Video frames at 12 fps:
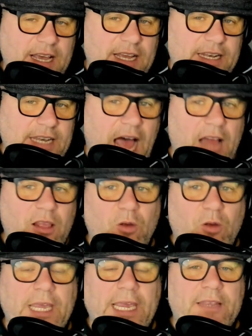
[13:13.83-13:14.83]
not
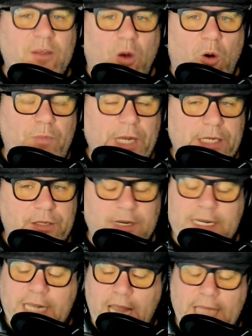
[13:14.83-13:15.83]
looking at the whole picture,
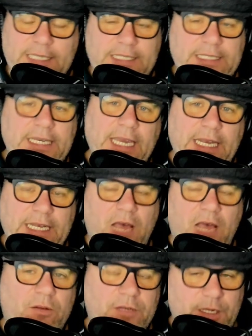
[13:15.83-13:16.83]
not seeing that
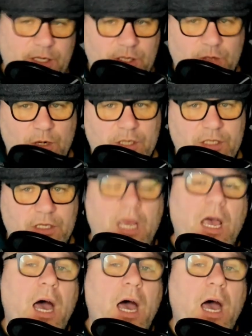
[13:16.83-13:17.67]
alternate source.